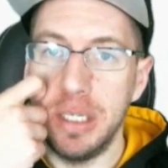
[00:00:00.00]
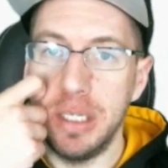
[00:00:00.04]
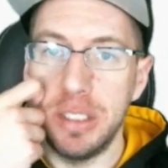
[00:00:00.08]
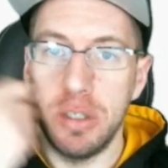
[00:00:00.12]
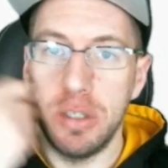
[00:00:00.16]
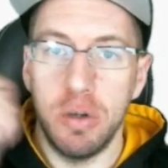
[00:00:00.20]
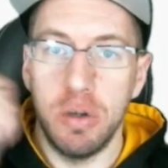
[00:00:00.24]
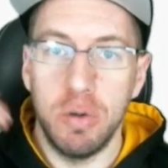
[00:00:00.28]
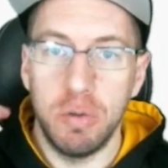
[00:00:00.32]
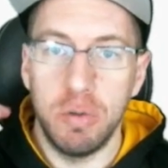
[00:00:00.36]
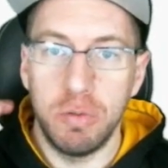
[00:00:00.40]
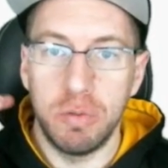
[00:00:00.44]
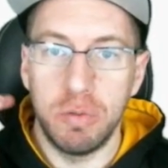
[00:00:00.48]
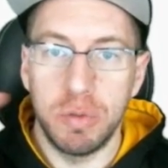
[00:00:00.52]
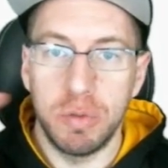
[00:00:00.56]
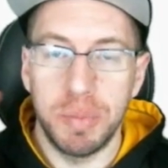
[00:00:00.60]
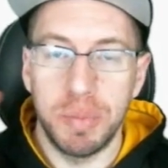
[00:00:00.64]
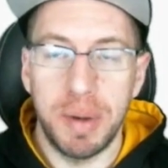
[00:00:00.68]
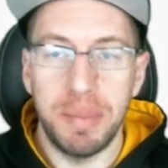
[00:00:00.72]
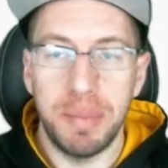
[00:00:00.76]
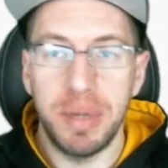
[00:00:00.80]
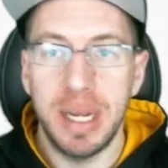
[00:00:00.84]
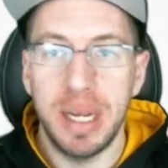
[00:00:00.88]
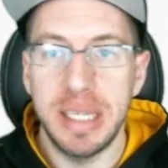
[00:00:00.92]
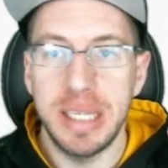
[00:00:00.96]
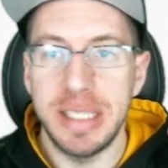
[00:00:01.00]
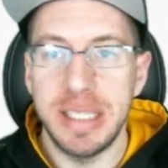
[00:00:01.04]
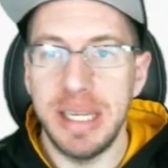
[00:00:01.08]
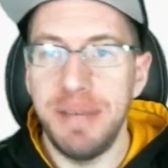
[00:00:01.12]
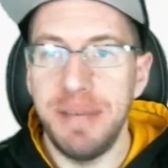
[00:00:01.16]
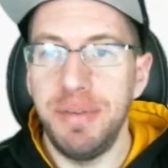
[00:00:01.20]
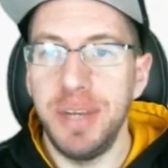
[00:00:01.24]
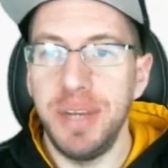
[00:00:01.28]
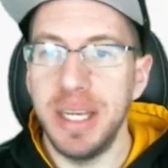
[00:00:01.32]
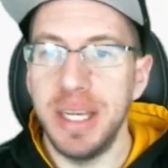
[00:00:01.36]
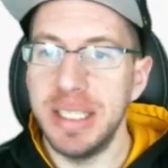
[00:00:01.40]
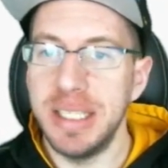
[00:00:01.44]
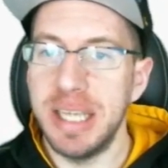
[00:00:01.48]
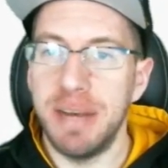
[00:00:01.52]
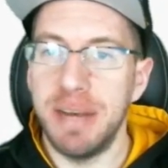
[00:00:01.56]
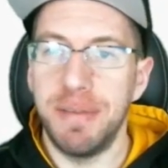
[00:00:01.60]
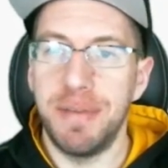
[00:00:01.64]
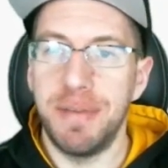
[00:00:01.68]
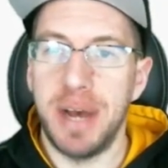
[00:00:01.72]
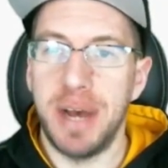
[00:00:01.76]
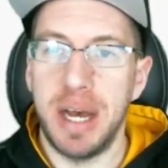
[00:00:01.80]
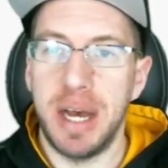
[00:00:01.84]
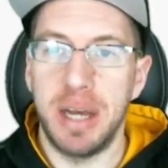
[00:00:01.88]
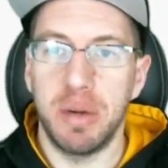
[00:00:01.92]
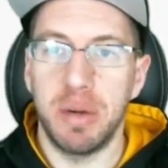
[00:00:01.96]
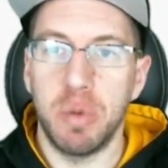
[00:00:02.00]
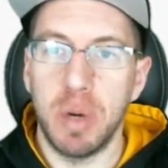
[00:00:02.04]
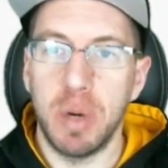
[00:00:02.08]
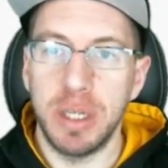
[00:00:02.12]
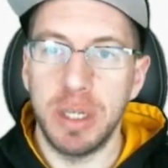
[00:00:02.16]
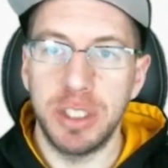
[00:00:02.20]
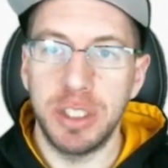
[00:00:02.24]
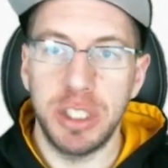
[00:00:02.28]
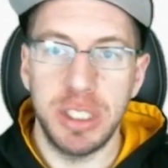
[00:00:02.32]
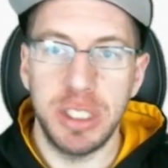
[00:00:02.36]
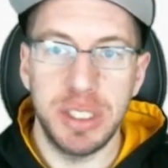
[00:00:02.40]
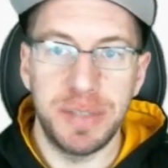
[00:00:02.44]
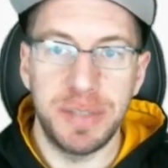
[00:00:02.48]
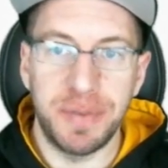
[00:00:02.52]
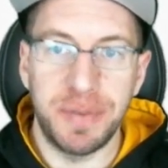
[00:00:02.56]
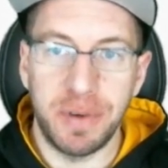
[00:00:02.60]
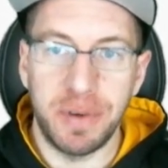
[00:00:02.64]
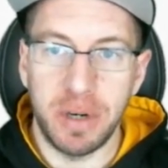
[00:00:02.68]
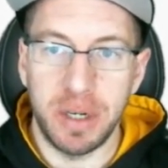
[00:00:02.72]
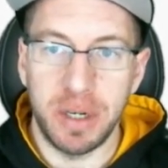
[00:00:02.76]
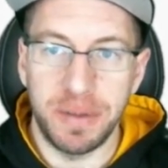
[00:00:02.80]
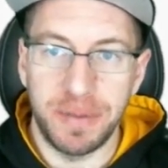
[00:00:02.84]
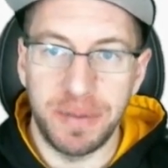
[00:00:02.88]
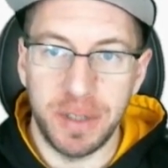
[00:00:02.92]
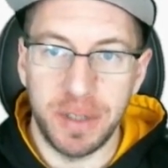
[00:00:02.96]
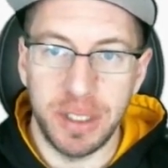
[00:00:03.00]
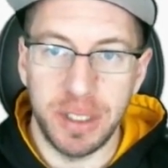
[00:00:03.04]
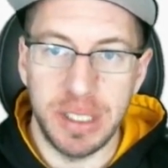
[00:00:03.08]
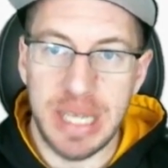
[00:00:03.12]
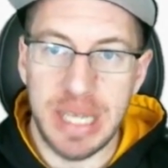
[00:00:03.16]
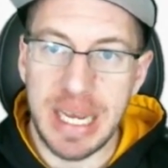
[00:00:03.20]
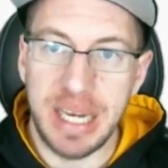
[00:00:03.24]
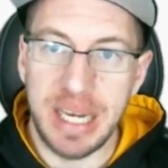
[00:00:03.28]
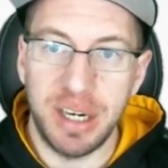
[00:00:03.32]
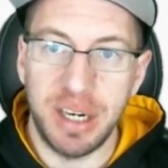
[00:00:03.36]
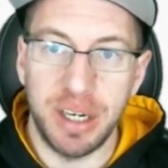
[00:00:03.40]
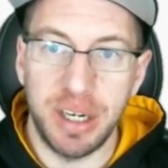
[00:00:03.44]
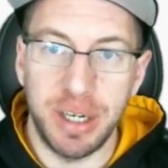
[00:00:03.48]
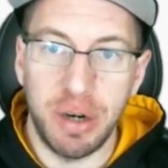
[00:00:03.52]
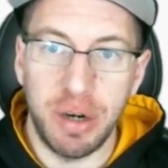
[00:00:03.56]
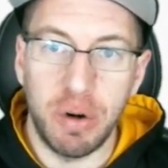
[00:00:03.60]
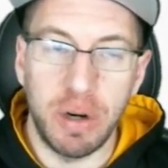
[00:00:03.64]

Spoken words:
So remember, guys, if you guys have questions for Taint,